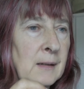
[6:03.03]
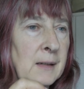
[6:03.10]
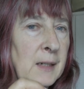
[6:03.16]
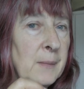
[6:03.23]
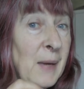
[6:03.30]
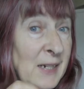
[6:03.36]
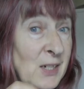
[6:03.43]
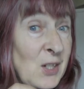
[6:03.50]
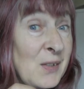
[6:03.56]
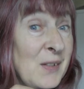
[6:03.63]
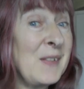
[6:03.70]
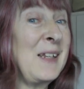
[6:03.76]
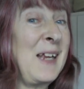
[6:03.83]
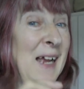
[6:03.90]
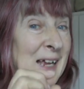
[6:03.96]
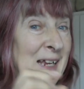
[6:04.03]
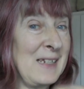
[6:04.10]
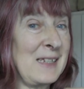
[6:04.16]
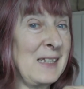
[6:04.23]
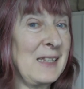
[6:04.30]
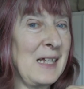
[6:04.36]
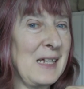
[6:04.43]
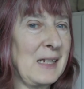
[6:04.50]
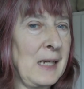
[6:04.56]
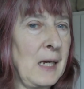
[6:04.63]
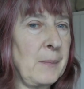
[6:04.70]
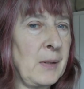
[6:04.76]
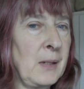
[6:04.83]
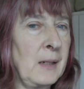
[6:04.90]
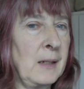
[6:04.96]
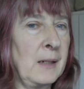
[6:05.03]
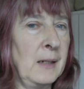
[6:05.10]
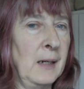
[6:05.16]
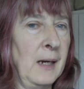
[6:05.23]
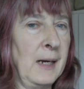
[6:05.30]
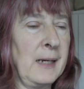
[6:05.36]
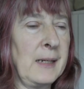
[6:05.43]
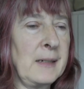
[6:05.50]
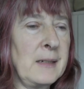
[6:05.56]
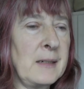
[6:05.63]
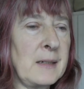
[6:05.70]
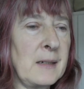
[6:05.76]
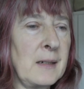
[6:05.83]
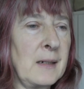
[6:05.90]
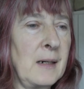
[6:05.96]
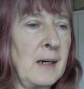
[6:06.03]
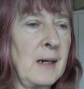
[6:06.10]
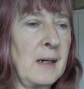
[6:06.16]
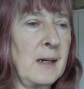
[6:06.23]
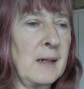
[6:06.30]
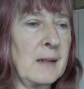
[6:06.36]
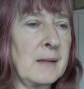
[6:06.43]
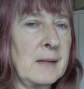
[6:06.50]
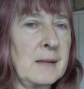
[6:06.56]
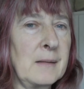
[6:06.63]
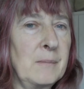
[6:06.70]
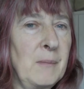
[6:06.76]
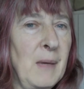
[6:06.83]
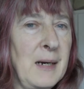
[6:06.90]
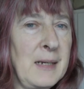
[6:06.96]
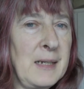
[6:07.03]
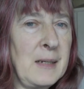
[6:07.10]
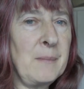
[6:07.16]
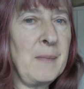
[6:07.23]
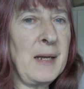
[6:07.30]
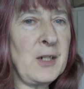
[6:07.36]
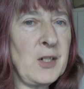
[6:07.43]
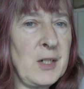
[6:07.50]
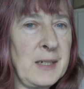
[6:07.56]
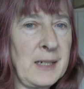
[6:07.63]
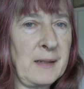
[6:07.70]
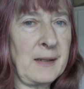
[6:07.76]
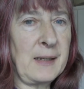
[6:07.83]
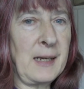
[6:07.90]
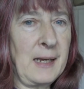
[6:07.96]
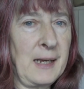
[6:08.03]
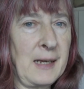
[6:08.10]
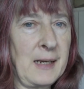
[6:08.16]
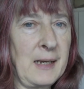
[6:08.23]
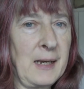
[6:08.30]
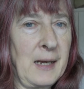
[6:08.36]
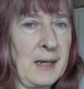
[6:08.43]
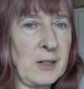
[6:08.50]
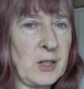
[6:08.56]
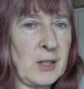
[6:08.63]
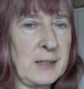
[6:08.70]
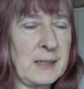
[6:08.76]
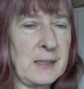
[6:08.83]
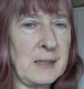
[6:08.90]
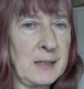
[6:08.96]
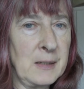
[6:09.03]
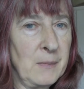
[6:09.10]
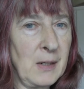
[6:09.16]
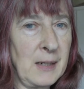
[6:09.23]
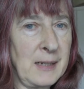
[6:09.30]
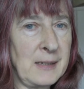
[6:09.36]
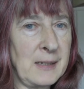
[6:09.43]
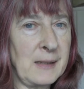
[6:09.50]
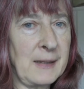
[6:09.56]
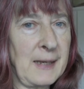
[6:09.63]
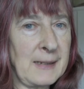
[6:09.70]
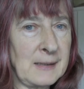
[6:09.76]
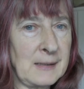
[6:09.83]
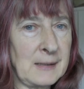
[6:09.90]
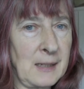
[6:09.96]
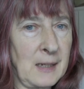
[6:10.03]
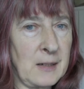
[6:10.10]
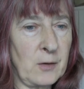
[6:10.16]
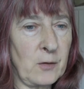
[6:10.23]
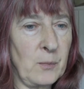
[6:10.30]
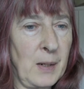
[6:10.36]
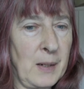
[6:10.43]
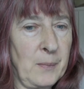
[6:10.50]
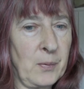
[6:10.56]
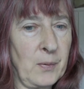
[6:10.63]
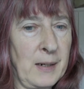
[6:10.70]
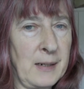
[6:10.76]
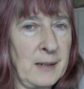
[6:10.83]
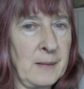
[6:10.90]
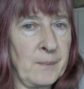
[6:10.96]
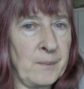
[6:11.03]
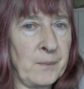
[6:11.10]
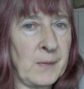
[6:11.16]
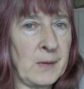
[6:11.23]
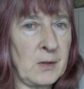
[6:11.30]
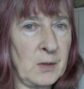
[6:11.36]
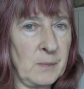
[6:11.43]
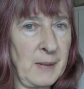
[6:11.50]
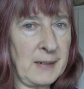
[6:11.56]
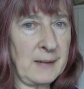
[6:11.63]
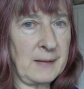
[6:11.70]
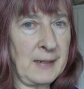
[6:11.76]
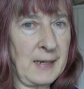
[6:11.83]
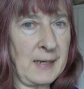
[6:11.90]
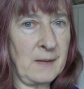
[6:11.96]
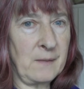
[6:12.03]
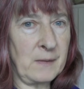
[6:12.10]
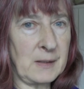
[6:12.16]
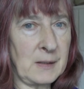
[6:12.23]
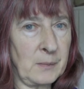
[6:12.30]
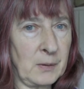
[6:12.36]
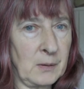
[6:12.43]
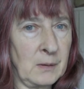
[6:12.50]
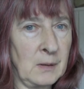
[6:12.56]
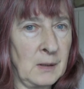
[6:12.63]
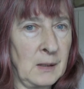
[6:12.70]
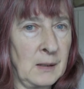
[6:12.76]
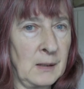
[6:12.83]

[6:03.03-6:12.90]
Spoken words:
Imagine that the A is in that gap, and my imagining the A actually stimulated that side of my brain to make the A visible.